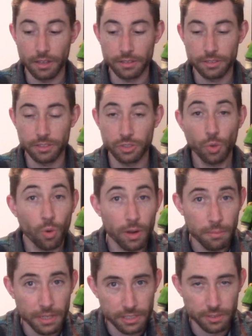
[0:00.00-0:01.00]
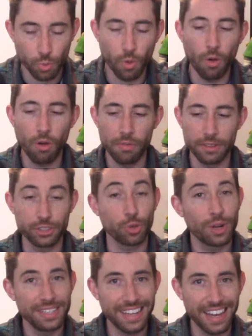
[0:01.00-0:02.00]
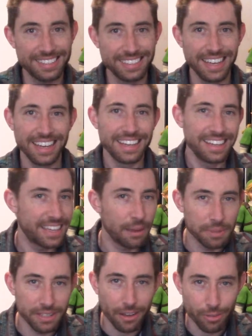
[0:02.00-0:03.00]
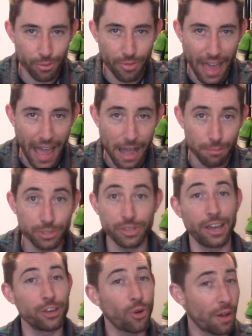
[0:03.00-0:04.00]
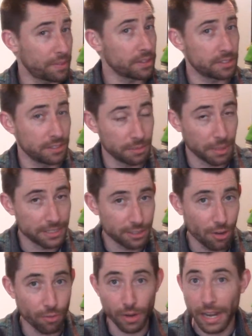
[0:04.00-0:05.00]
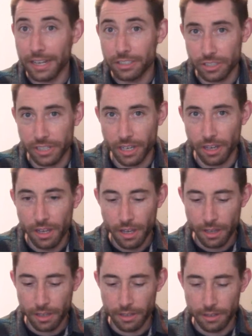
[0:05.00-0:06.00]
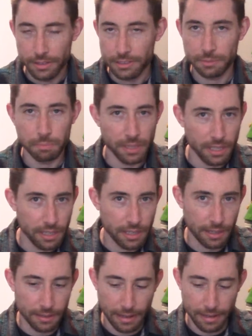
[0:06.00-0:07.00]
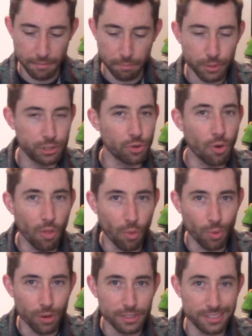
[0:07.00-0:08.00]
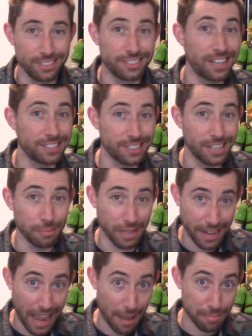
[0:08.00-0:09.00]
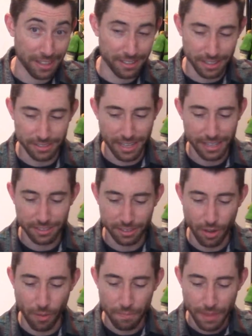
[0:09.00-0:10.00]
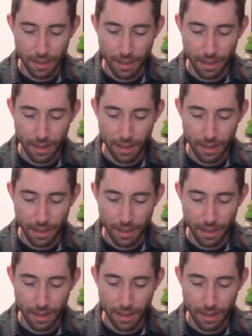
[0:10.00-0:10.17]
story missions, well, all the story text can be done through the app. So now you don't have to listen to myself or Andrea speak and butcher all the words. There's actually going to be an app that does that. So